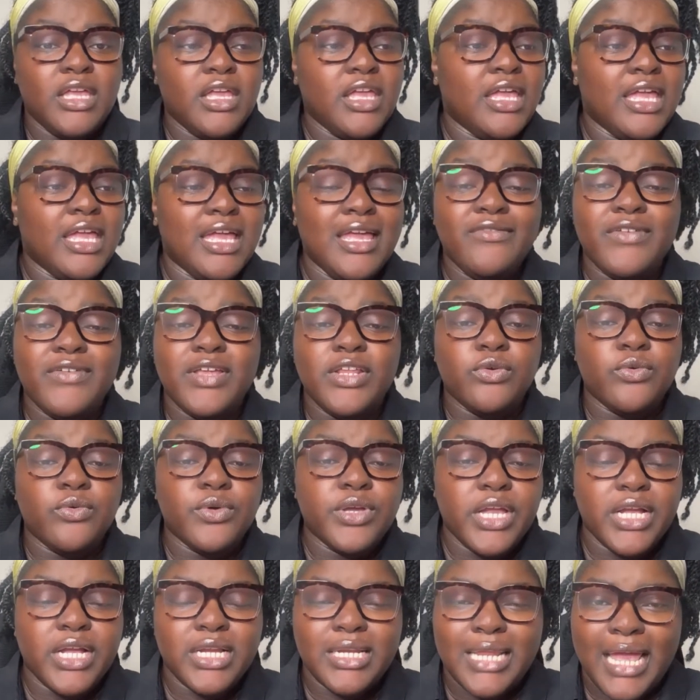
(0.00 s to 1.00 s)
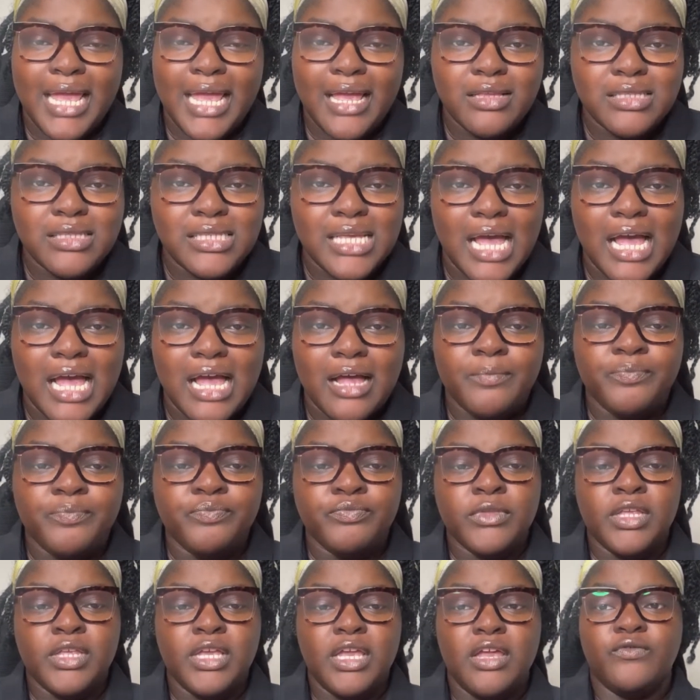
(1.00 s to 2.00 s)
even during your downtime,
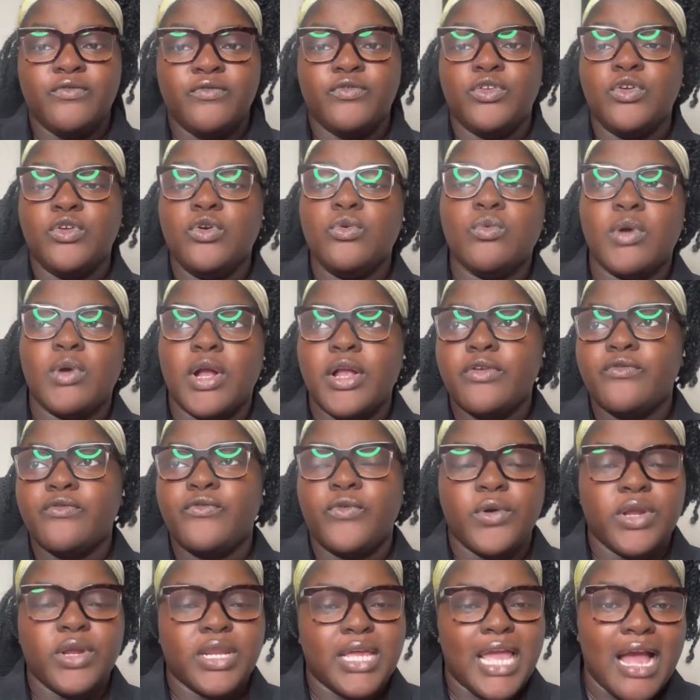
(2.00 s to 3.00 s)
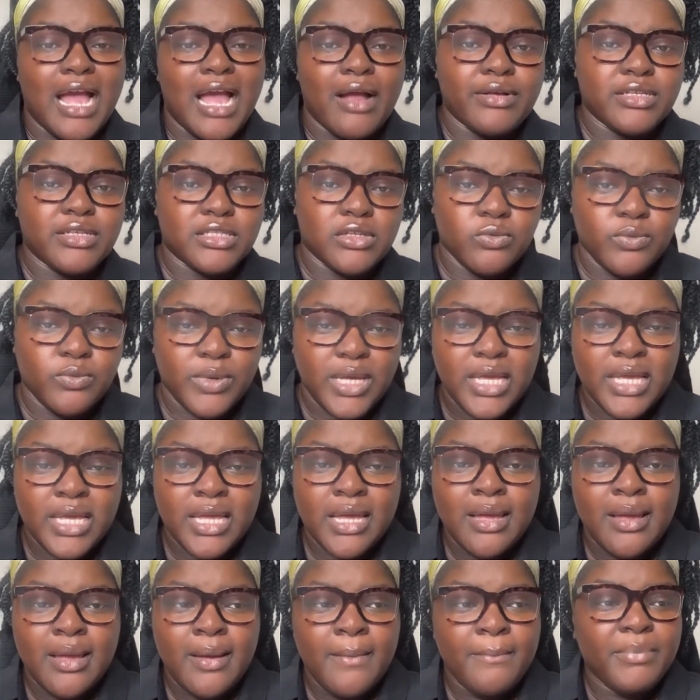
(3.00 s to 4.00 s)
if you work 40 hours a week,
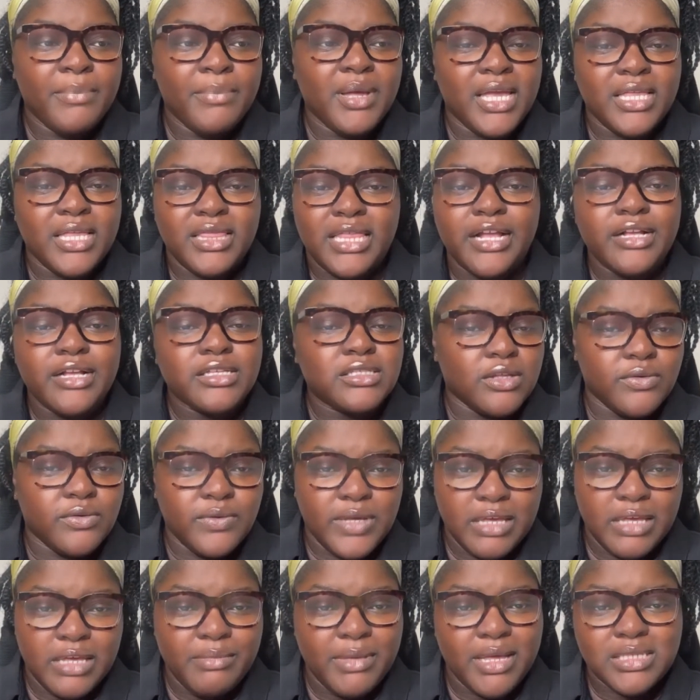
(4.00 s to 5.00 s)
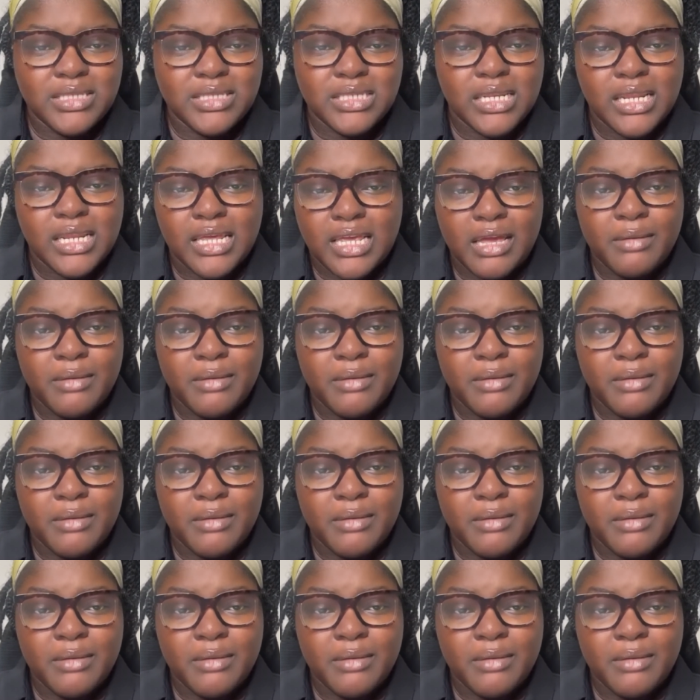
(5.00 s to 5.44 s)
but there's no emails in the